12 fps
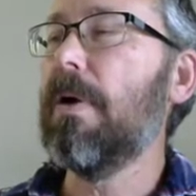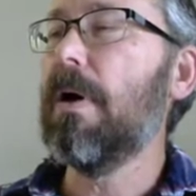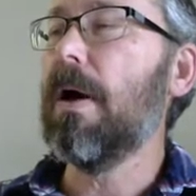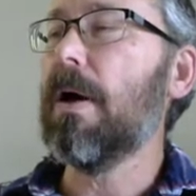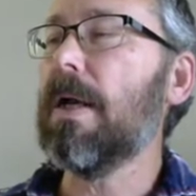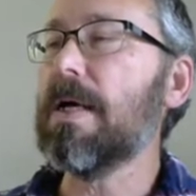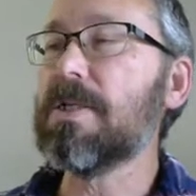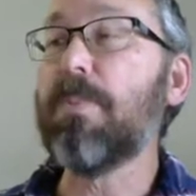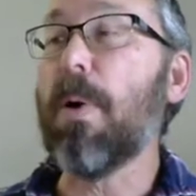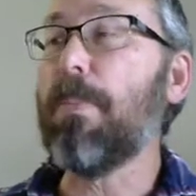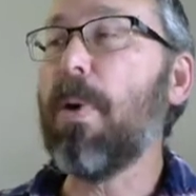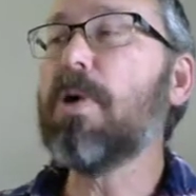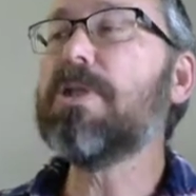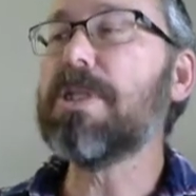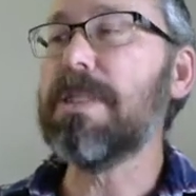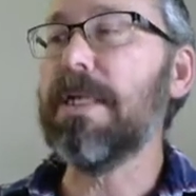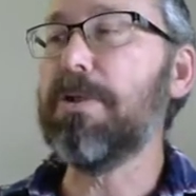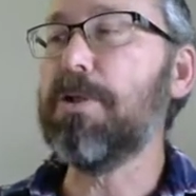a customer
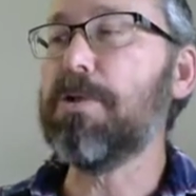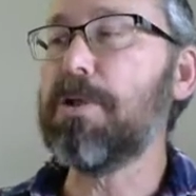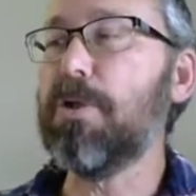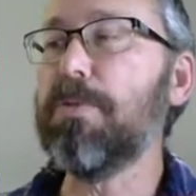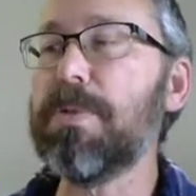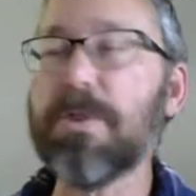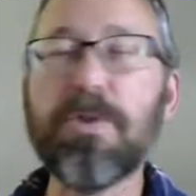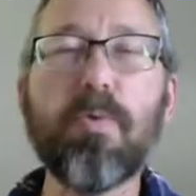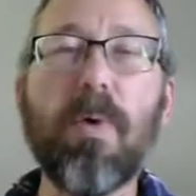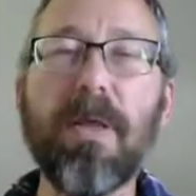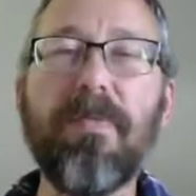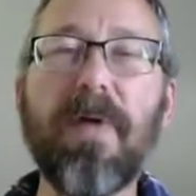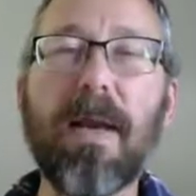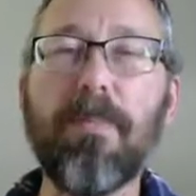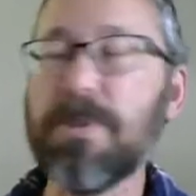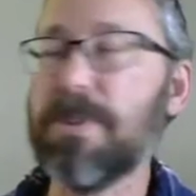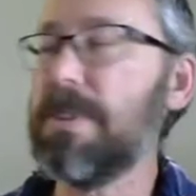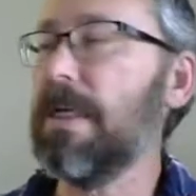purchasing 2 scoops is
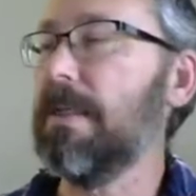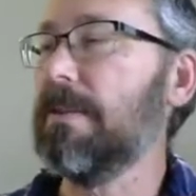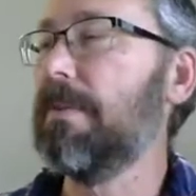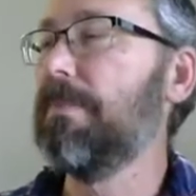25%.